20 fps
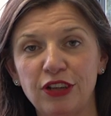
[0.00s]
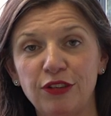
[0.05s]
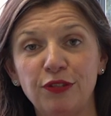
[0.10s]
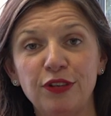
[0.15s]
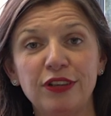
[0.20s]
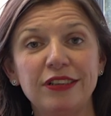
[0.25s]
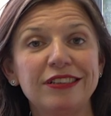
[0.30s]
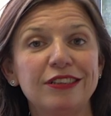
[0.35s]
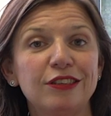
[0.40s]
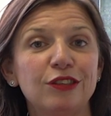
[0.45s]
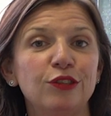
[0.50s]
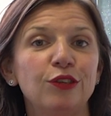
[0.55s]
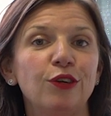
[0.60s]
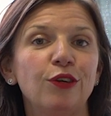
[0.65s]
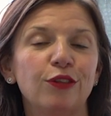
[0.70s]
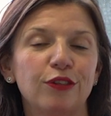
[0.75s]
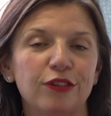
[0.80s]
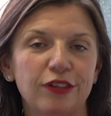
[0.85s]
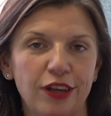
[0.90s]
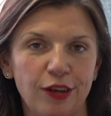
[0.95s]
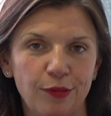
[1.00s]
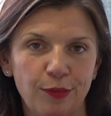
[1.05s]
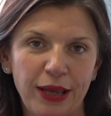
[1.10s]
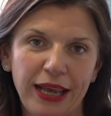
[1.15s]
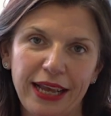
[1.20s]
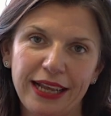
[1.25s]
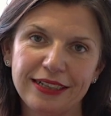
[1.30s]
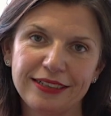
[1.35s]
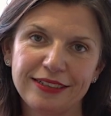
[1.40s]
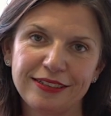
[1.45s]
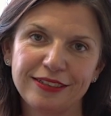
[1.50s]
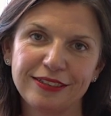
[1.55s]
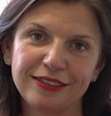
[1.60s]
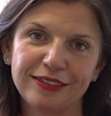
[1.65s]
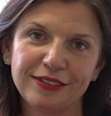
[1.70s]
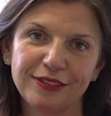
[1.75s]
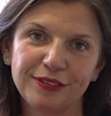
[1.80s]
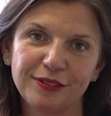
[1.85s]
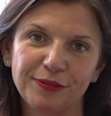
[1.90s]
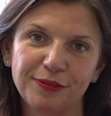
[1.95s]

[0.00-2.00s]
if it is not her best."